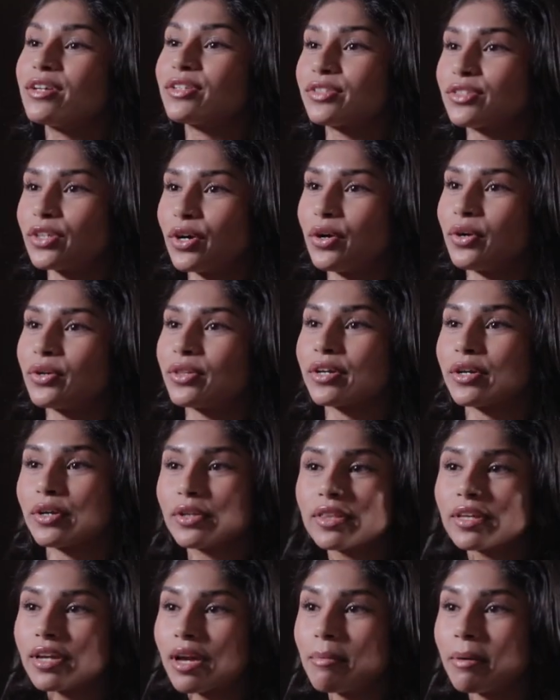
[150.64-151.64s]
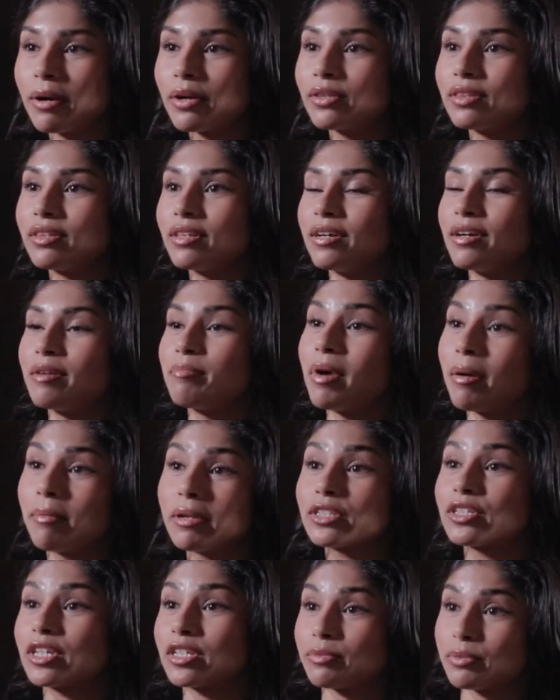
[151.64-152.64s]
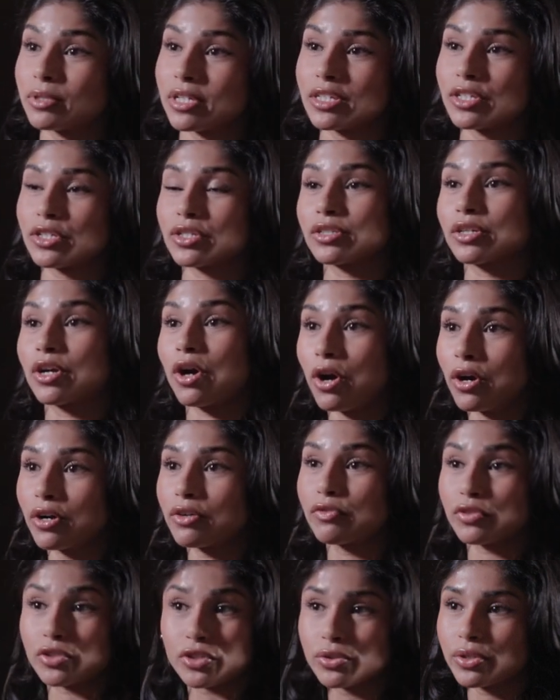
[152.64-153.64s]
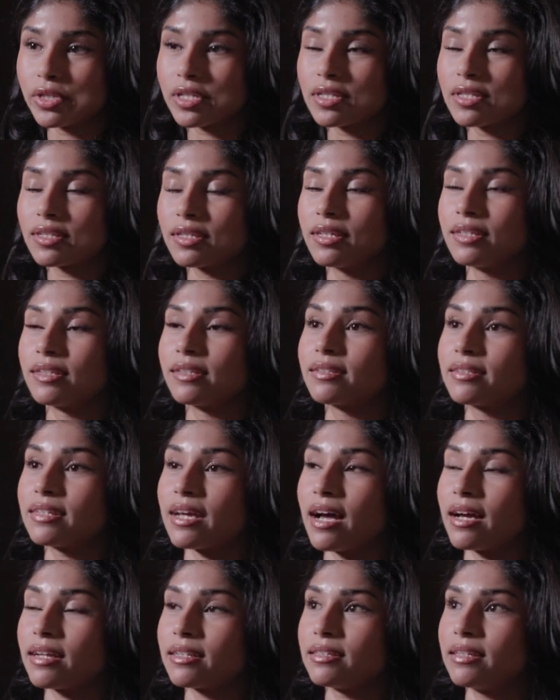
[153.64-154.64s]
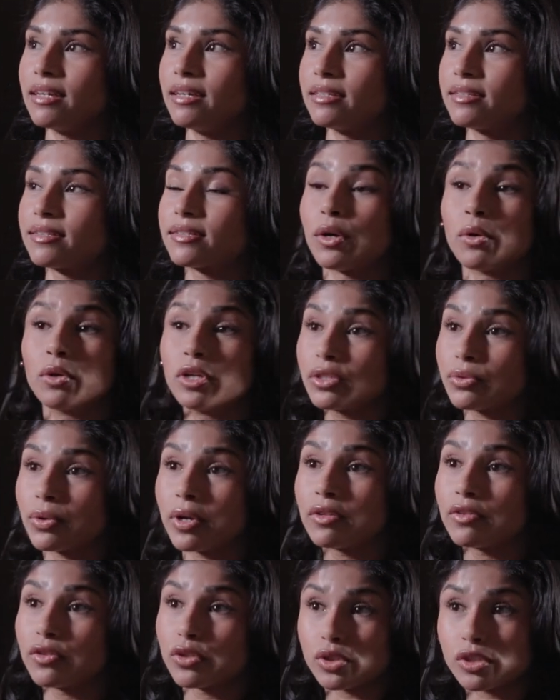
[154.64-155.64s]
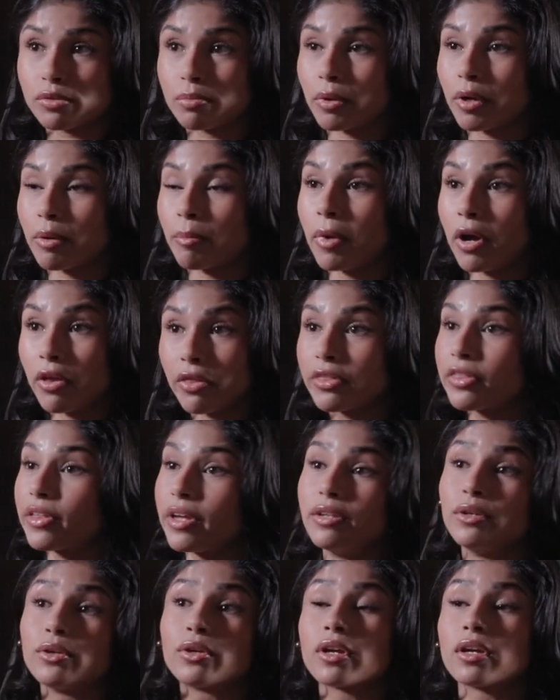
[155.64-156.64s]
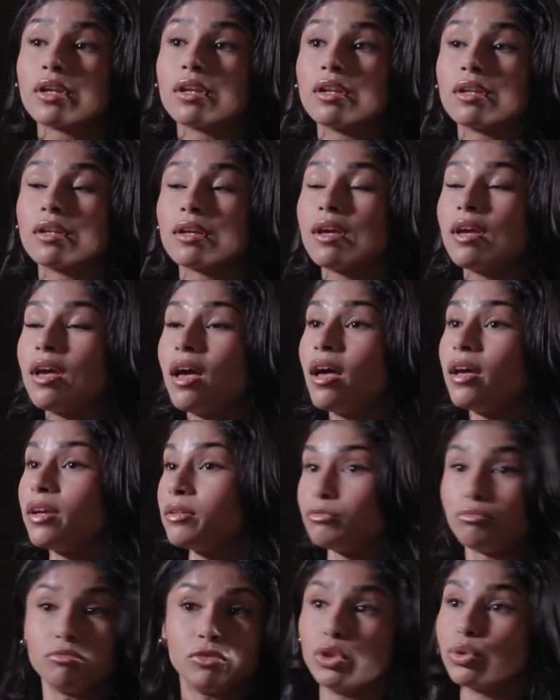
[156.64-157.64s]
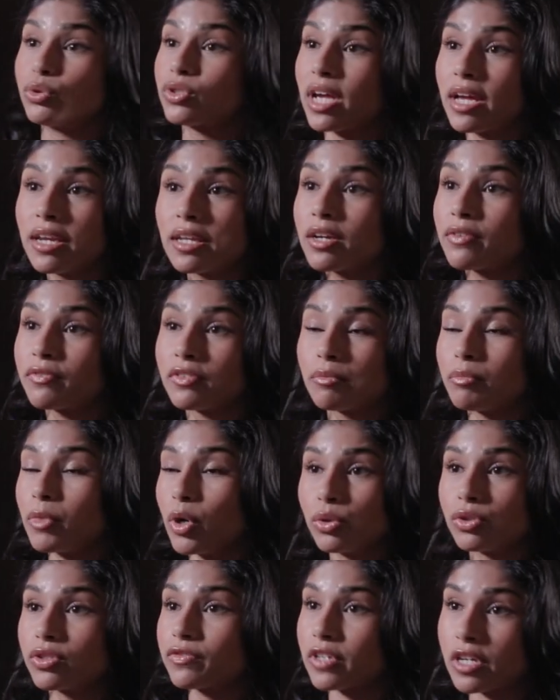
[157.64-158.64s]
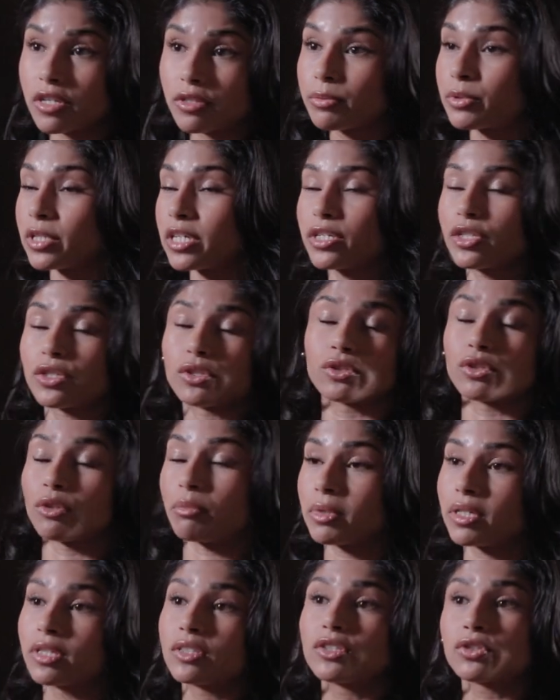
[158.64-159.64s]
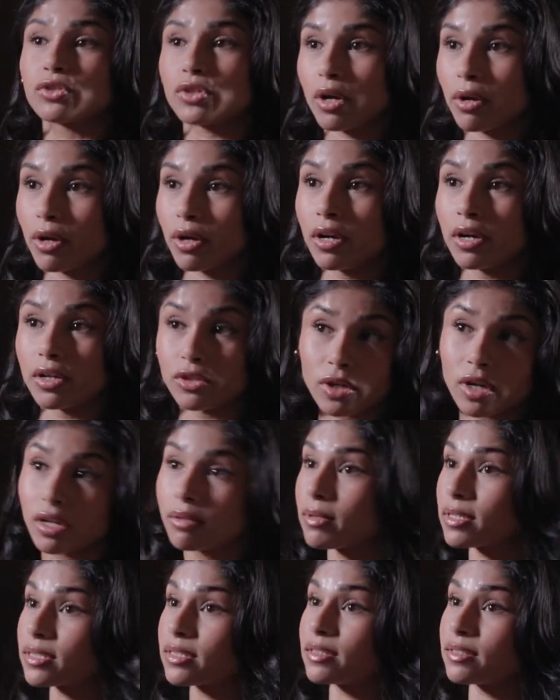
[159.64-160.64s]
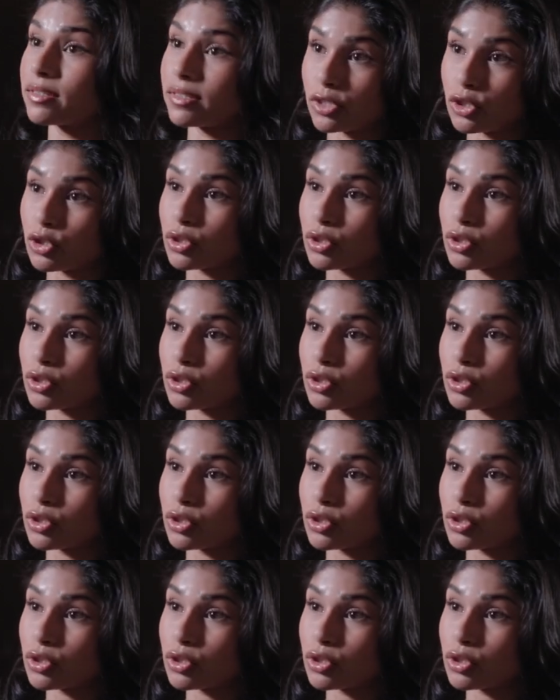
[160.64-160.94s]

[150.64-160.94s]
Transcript: So the good thing about the public transportation card for students is that it's only 12 euros per month, and you can use any of the modes of transportation, so bus, trolley buses and